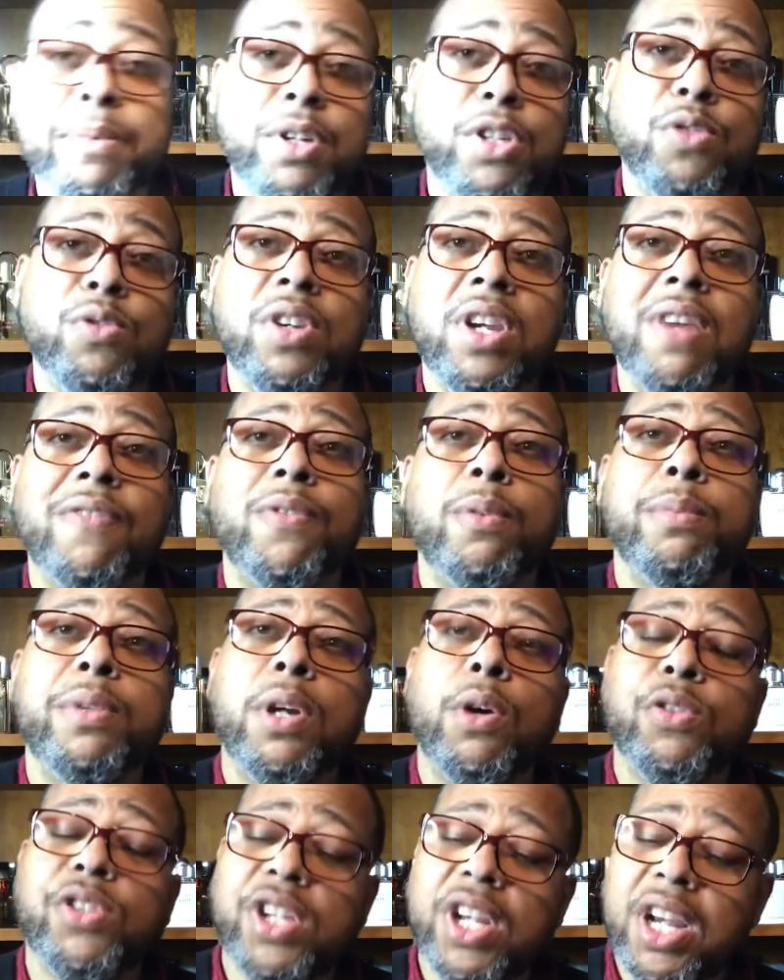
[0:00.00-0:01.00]
that you get from
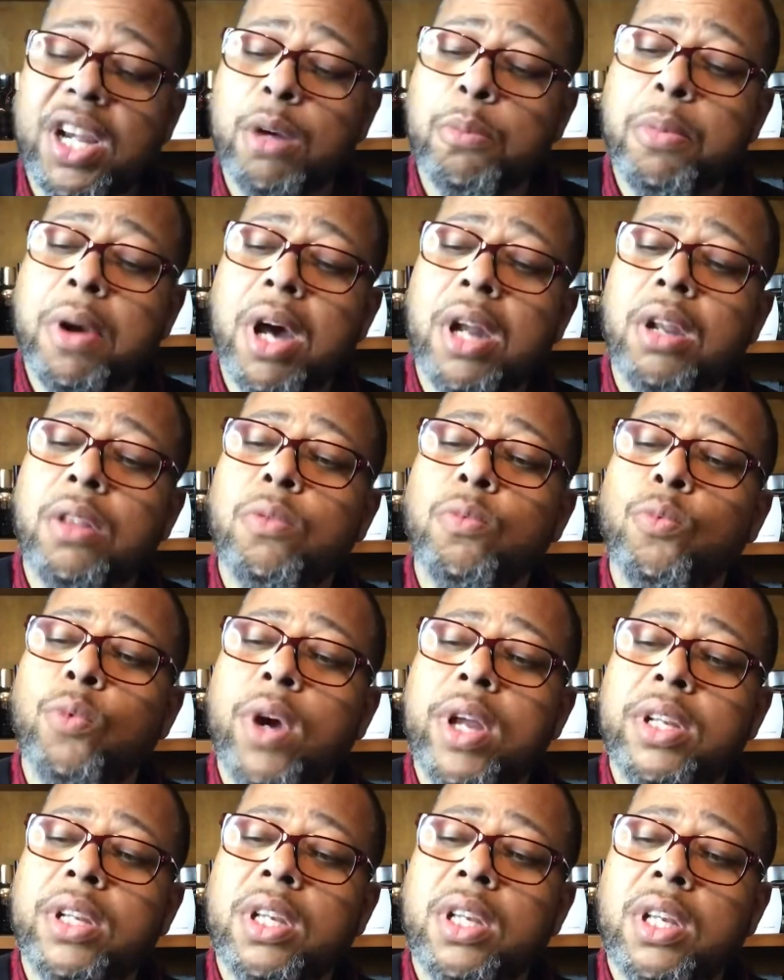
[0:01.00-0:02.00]
Dolce & Gabbana The
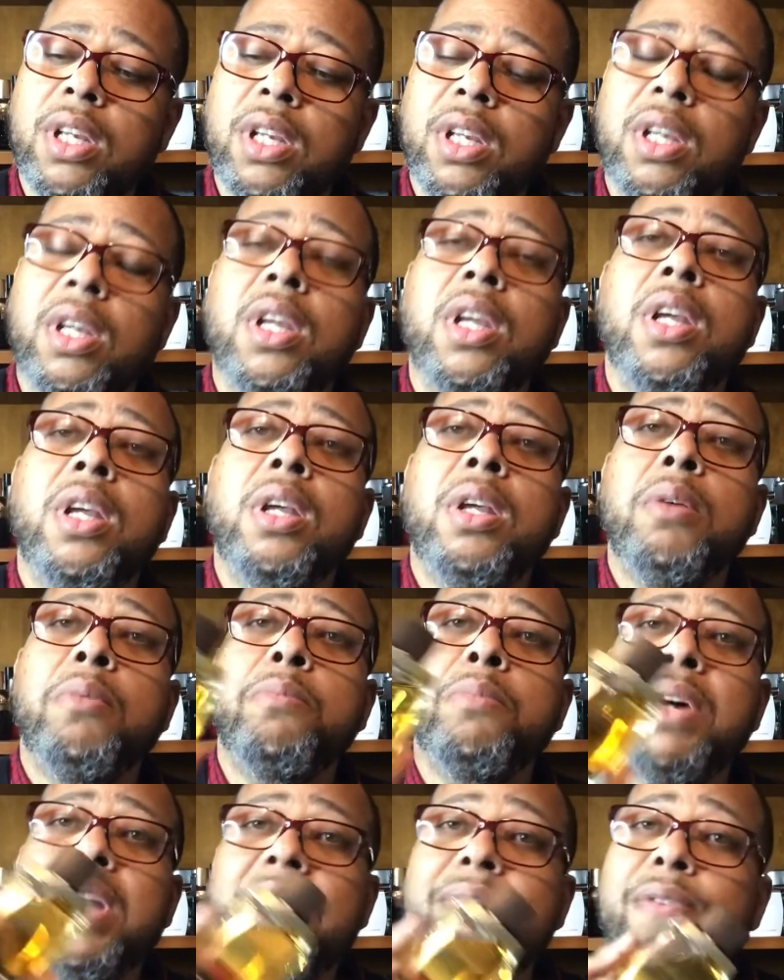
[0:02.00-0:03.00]
One.
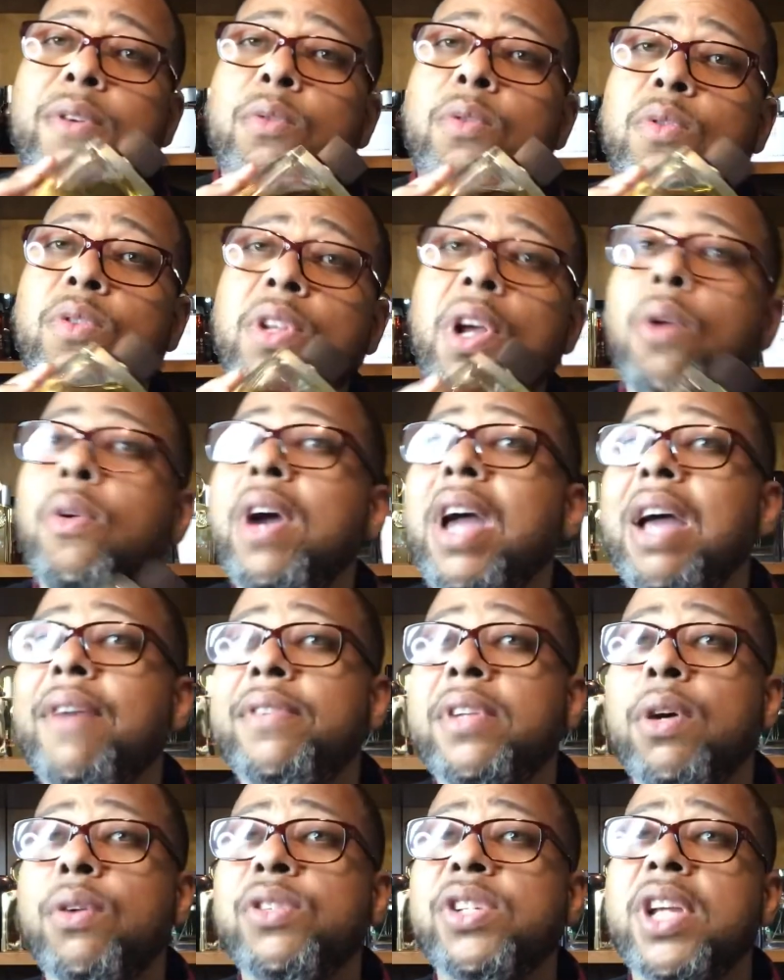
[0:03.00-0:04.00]
But if you don't have
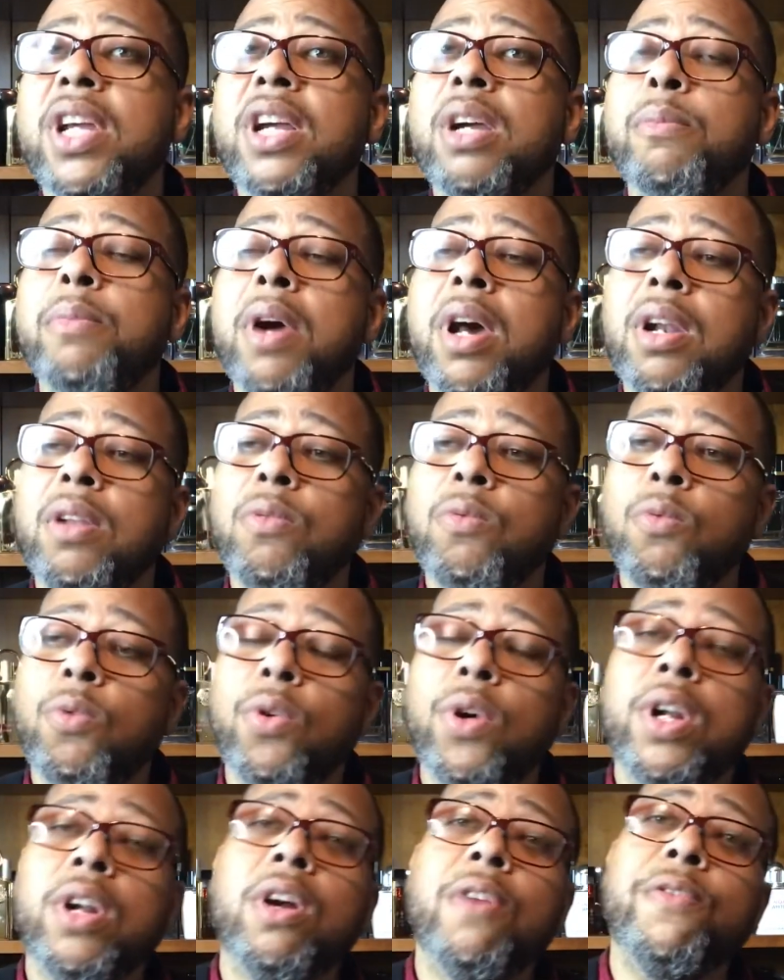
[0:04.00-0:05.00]
Dolce & Gabbana The
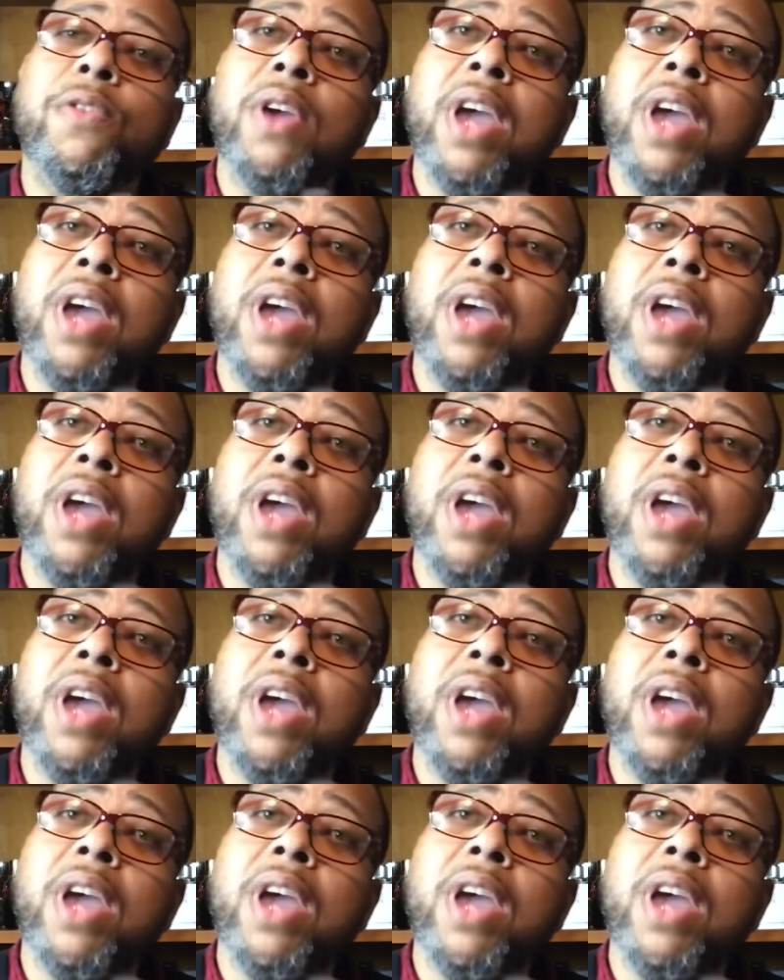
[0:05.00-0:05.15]
One, or if